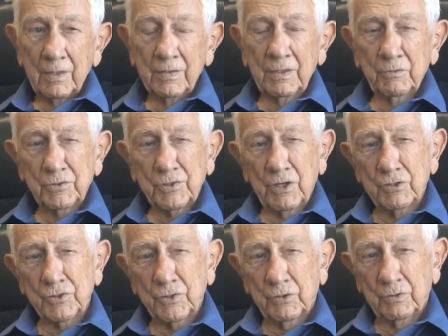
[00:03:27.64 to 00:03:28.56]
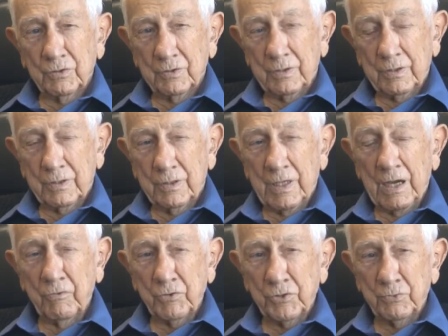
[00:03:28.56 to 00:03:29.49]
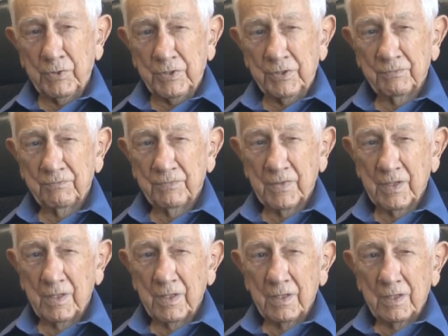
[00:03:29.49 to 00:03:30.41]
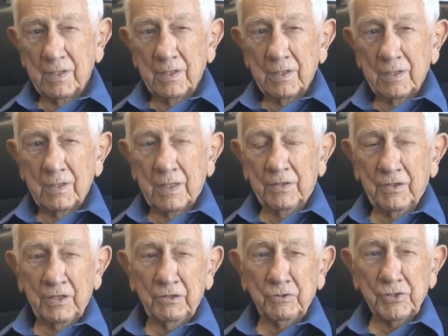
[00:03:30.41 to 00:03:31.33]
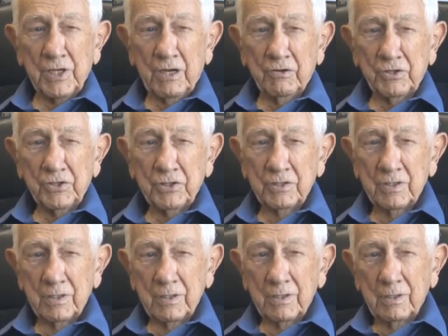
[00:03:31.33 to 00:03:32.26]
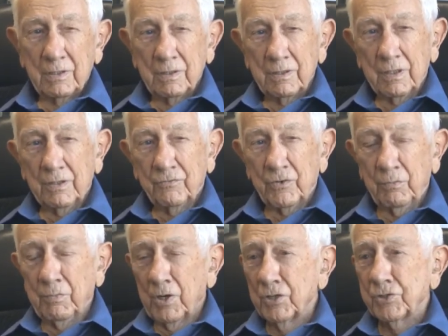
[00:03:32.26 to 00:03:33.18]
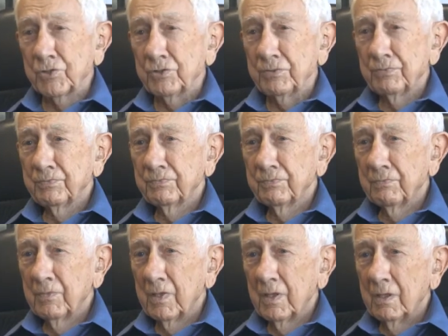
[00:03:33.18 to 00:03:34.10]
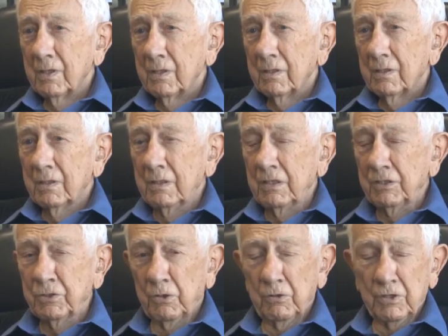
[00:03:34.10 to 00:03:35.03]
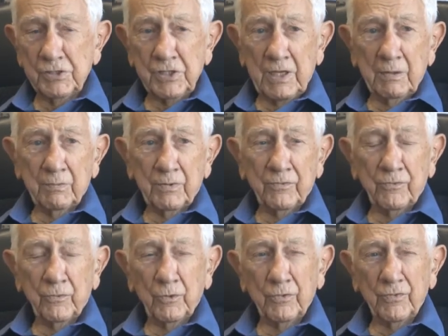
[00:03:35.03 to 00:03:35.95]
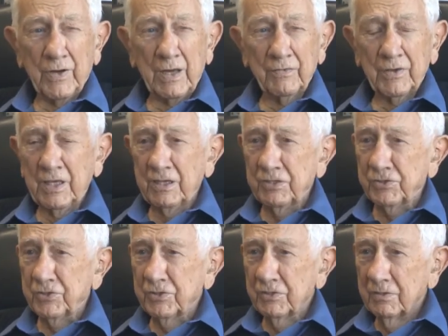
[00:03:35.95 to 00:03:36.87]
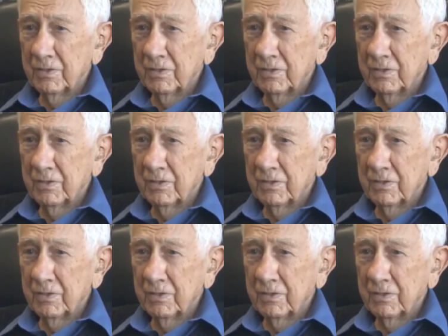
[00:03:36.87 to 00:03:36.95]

there was also an Irishman, I think he was Irish, uh, from Boston. And he told us he had about four or five kids.